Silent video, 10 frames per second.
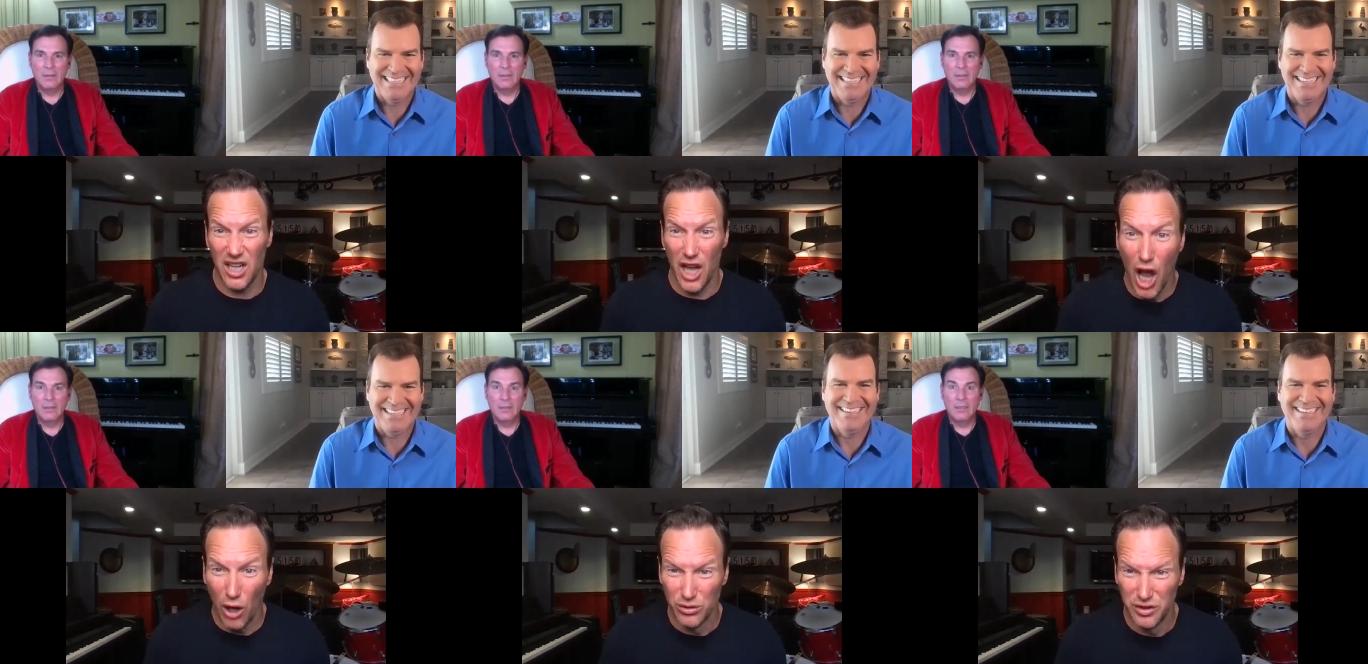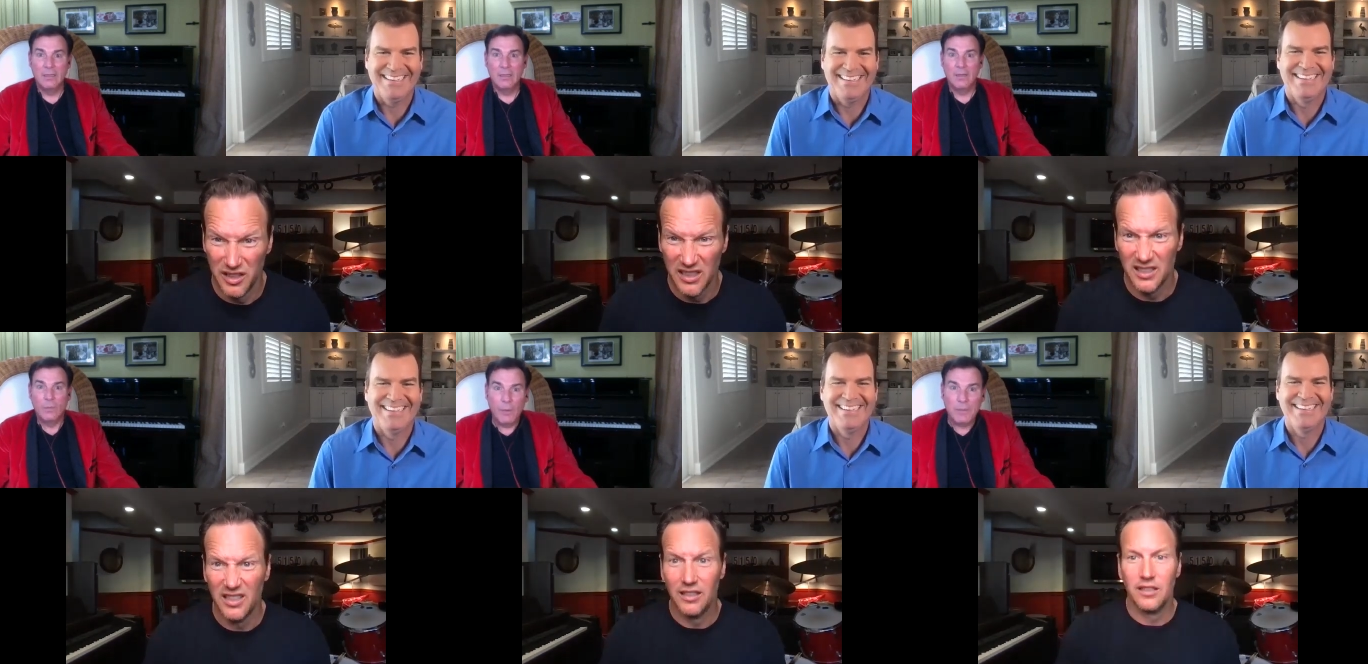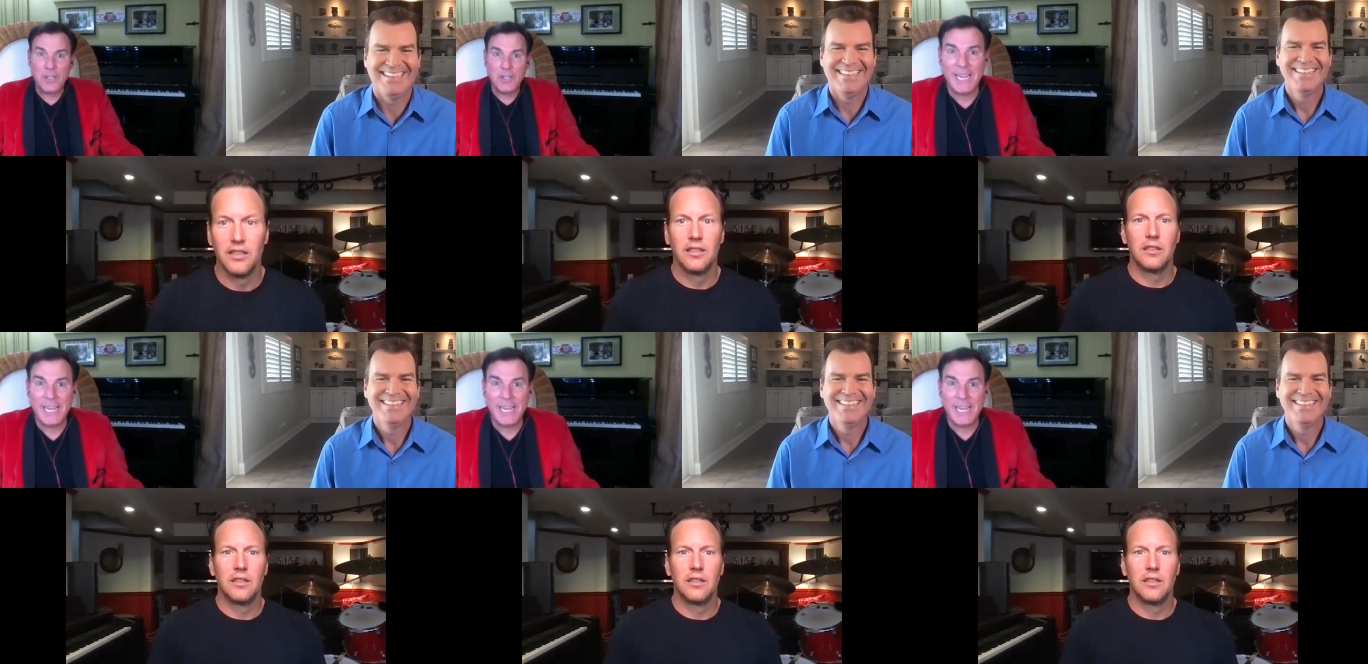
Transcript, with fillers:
Speaker 1: ghost. We were talking